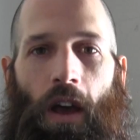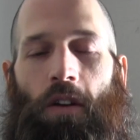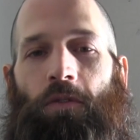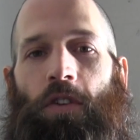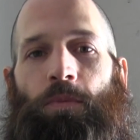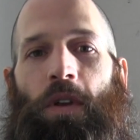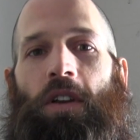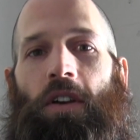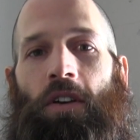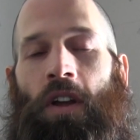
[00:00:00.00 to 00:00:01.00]
Howdy friends, Pete
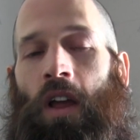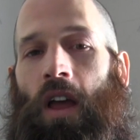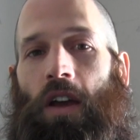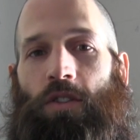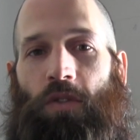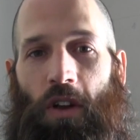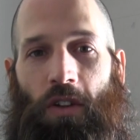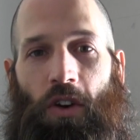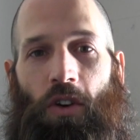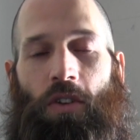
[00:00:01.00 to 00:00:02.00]
here. As you've
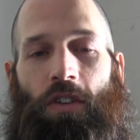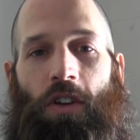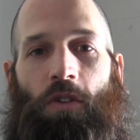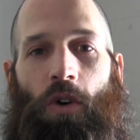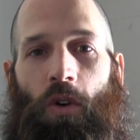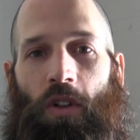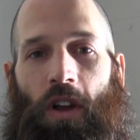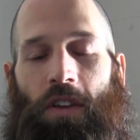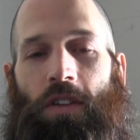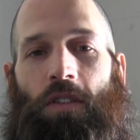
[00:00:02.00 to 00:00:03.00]
likely heard, Deo
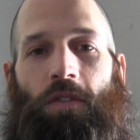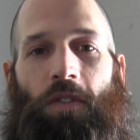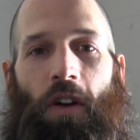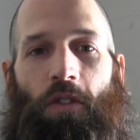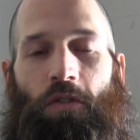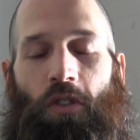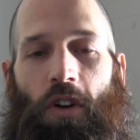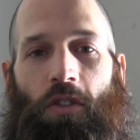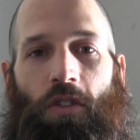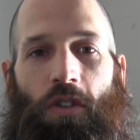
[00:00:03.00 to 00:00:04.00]
Odolecki, the founder of
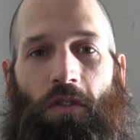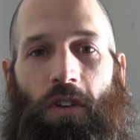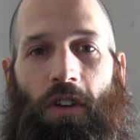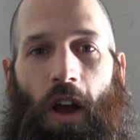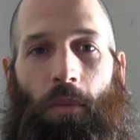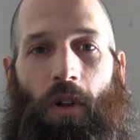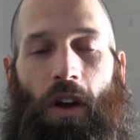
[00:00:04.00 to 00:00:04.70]
Greater Cleveland Cop